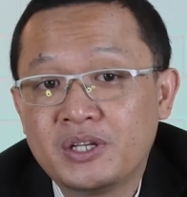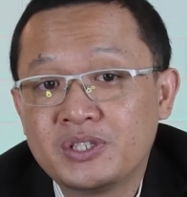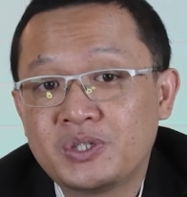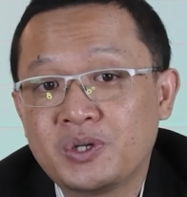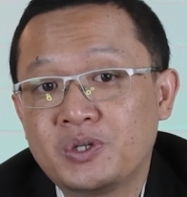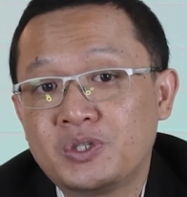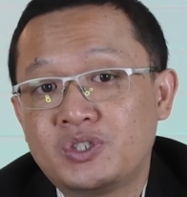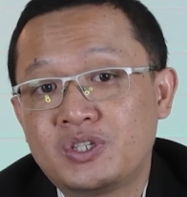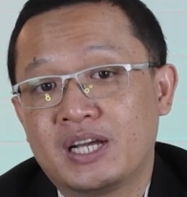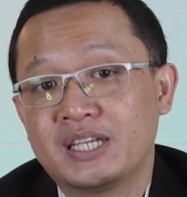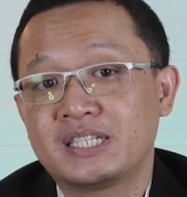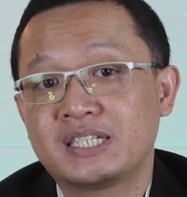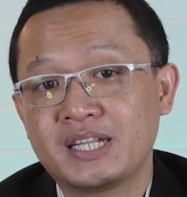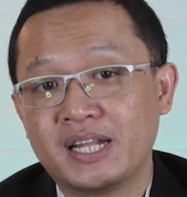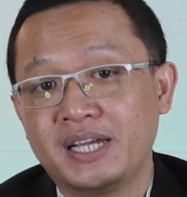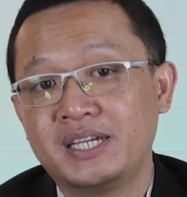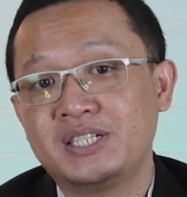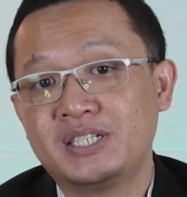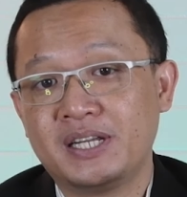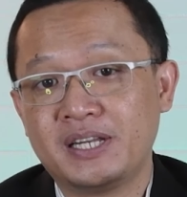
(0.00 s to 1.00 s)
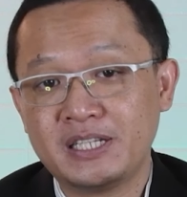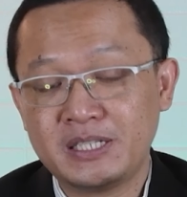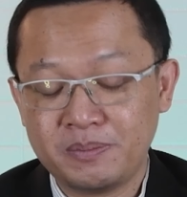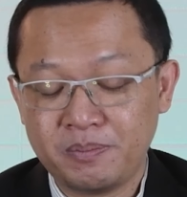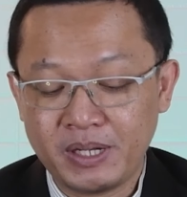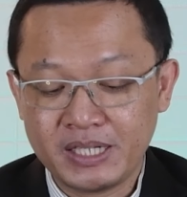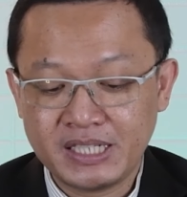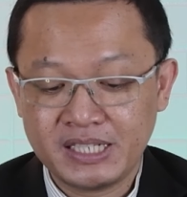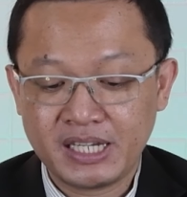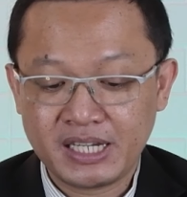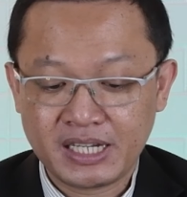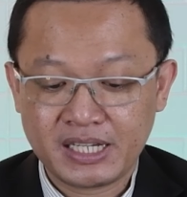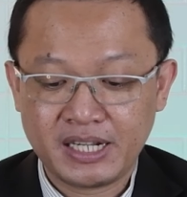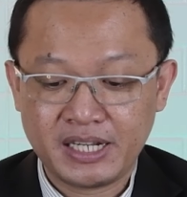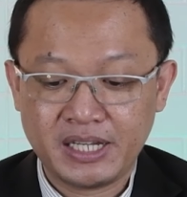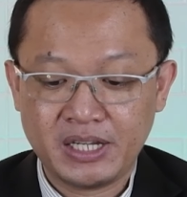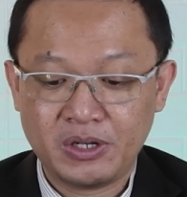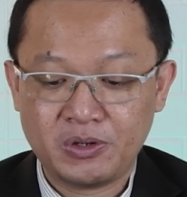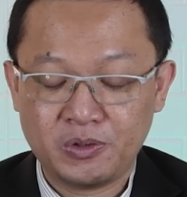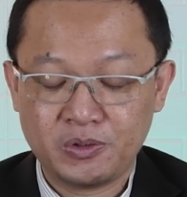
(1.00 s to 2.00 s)
So translation is
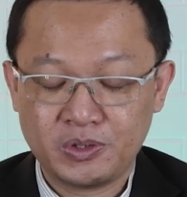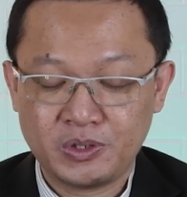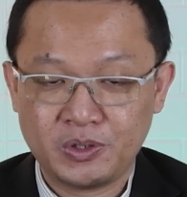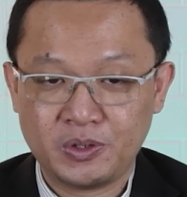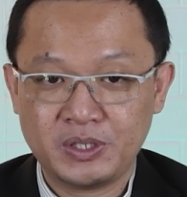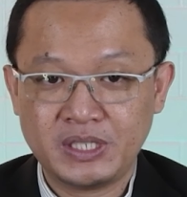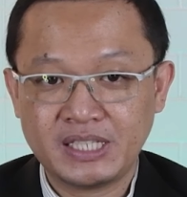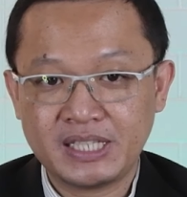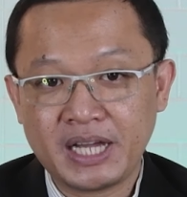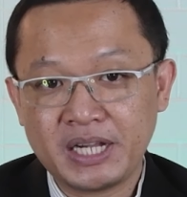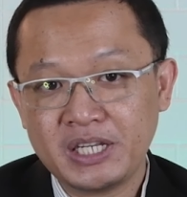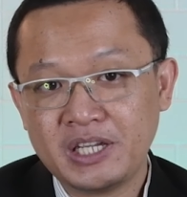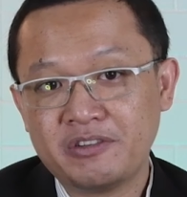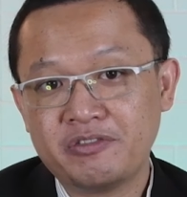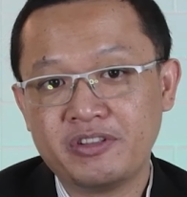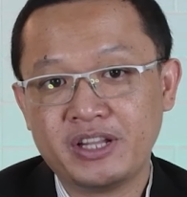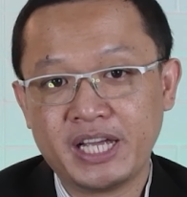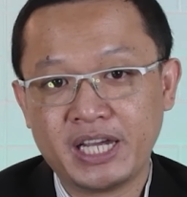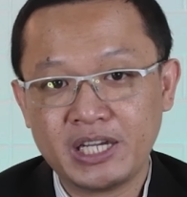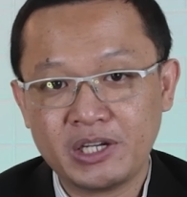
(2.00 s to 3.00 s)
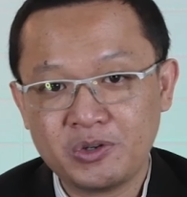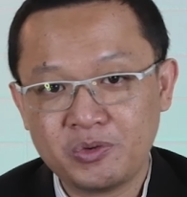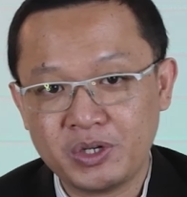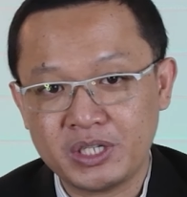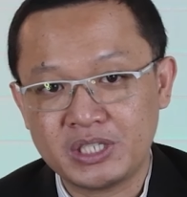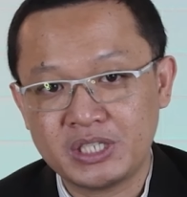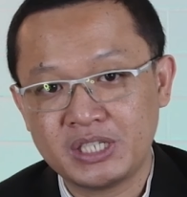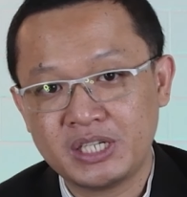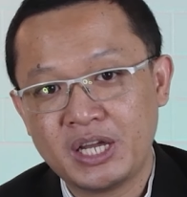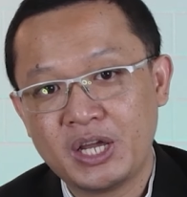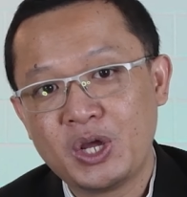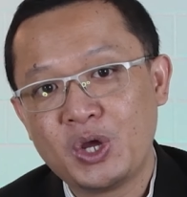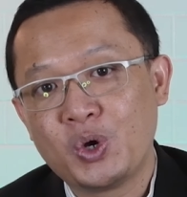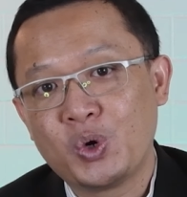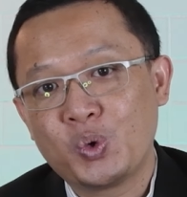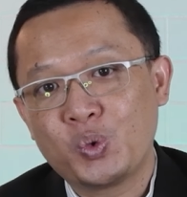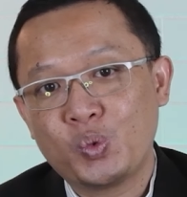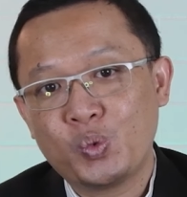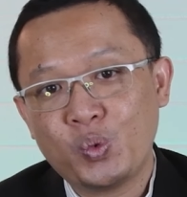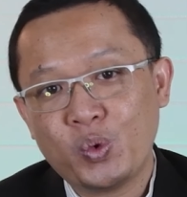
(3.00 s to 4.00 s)
basically also a study of language
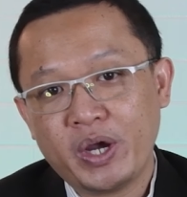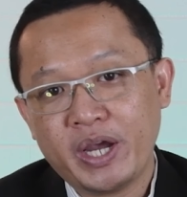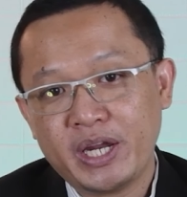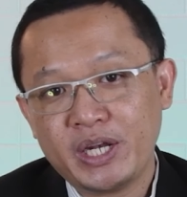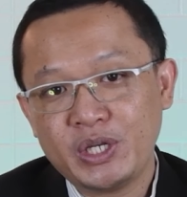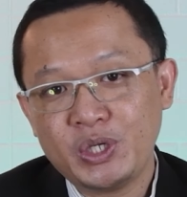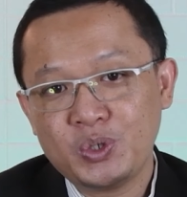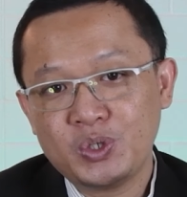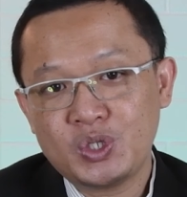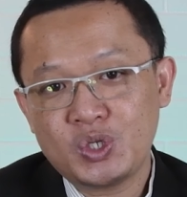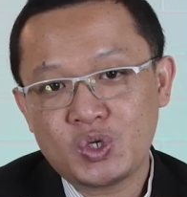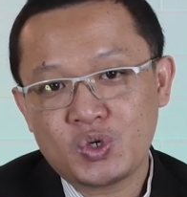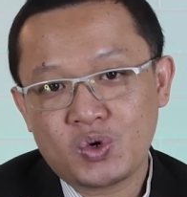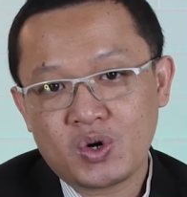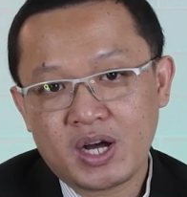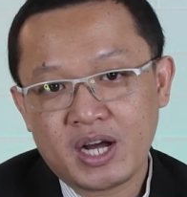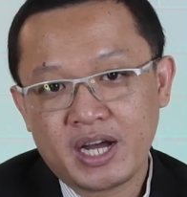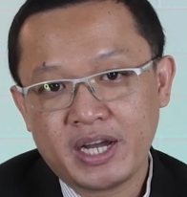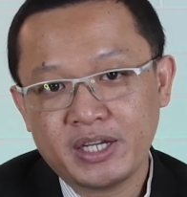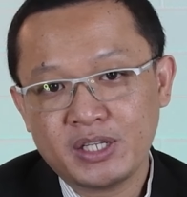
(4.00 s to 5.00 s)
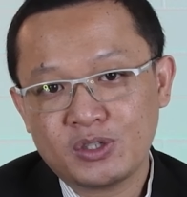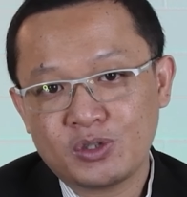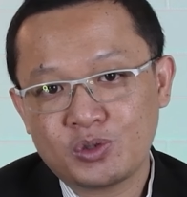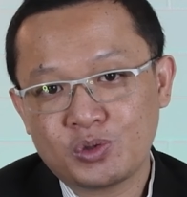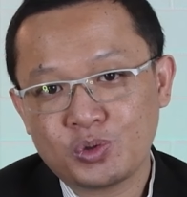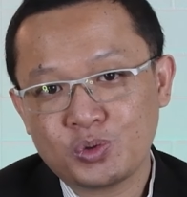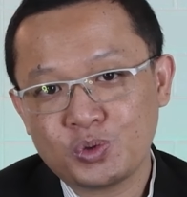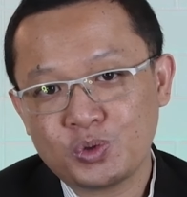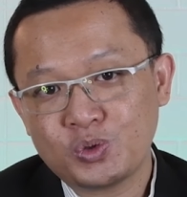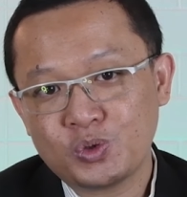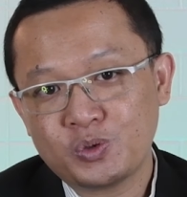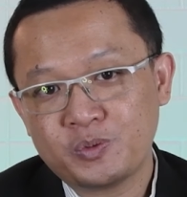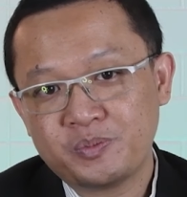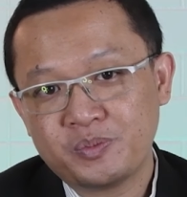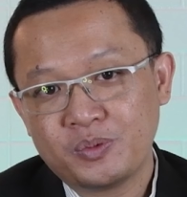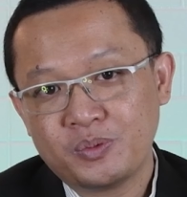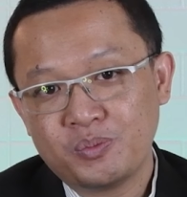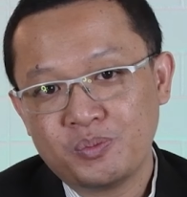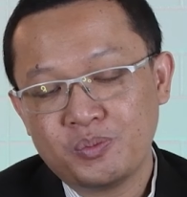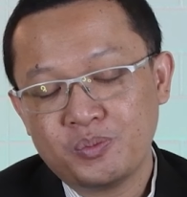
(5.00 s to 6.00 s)
when you try to,
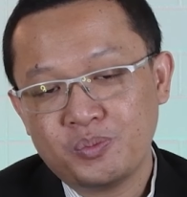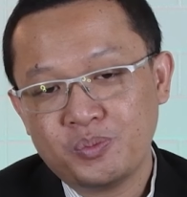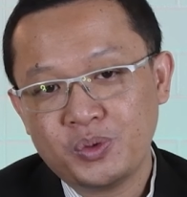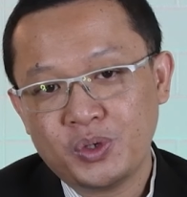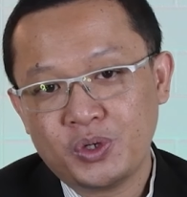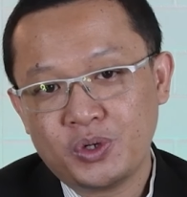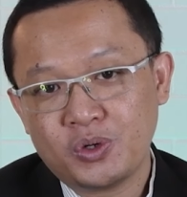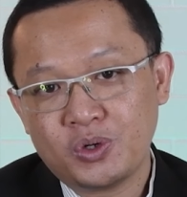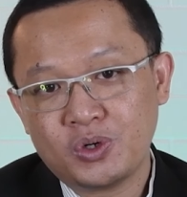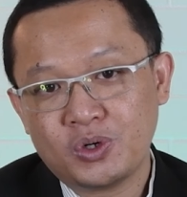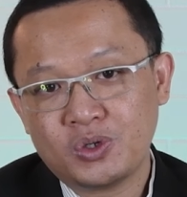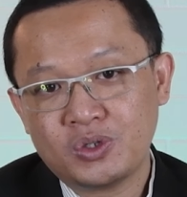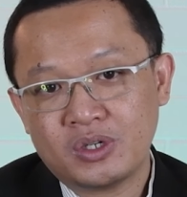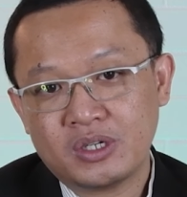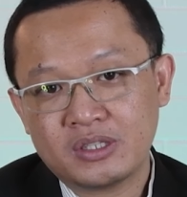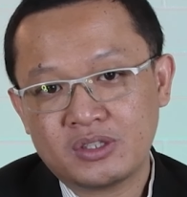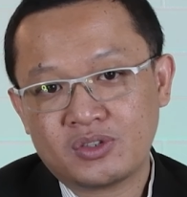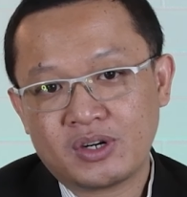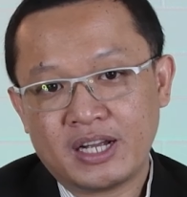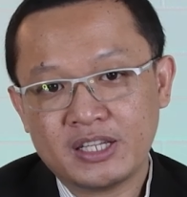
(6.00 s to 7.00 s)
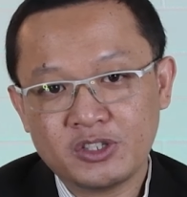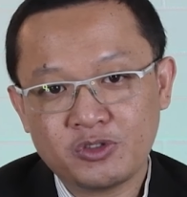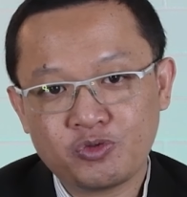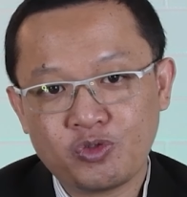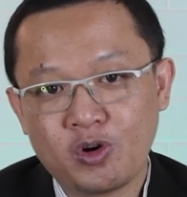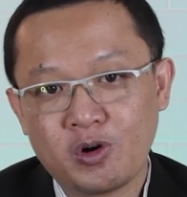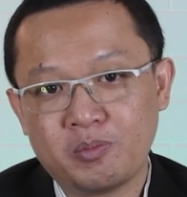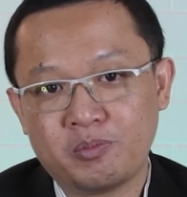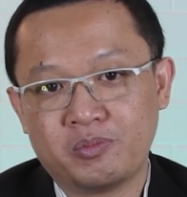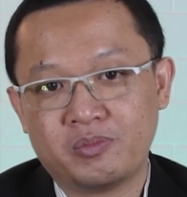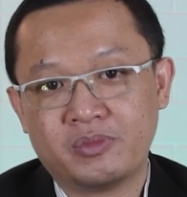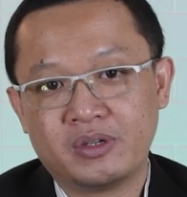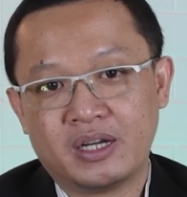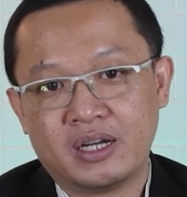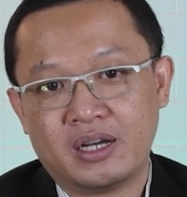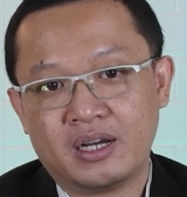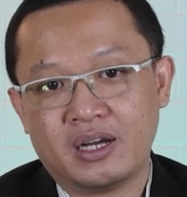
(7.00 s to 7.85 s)
you know, transform,